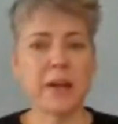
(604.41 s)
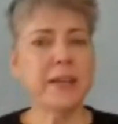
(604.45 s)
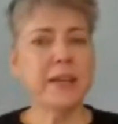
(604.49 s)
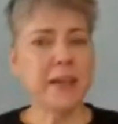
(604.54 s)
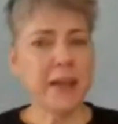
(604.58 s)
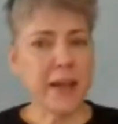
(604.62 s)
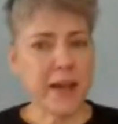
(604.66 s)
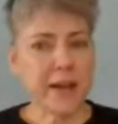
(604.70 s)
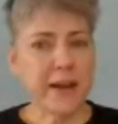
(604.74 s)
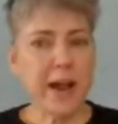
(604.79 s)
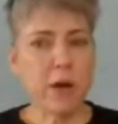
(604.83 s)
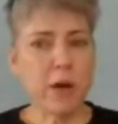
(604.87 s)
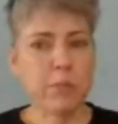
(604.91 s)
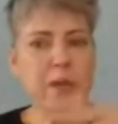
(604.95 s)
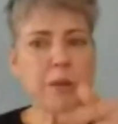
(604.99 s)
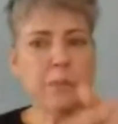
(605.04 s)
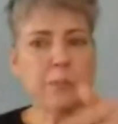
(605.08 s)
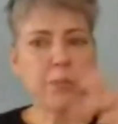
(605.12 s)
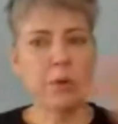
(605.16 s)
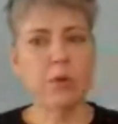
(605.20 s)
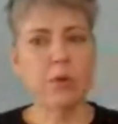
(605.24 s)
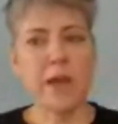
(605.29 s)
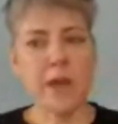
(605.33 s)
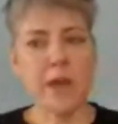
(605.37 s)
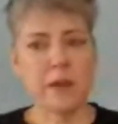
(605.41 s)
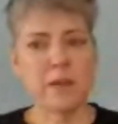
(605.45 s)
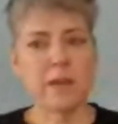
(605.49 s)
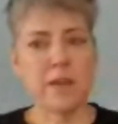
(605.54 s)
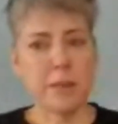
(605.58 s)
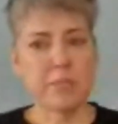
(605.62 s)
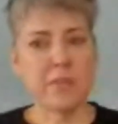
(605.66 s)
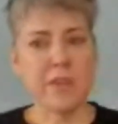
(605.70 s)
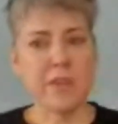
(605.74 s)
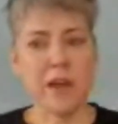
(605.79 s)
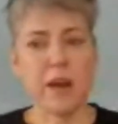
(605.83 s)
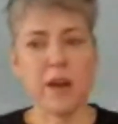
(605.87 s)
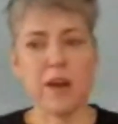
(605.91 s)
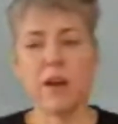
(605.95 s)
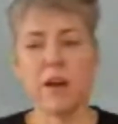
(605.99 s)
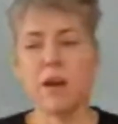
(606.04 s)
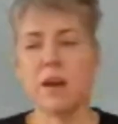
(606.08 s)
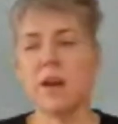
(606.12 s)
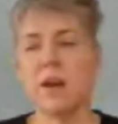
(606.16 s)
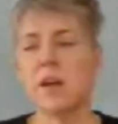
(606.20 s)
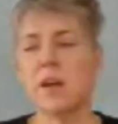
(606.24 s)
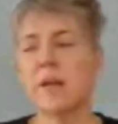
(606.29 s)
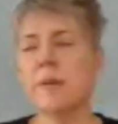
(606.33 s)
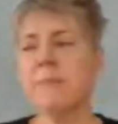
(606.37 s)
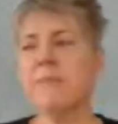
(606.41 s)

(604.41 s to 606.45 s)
But I get how people end up there.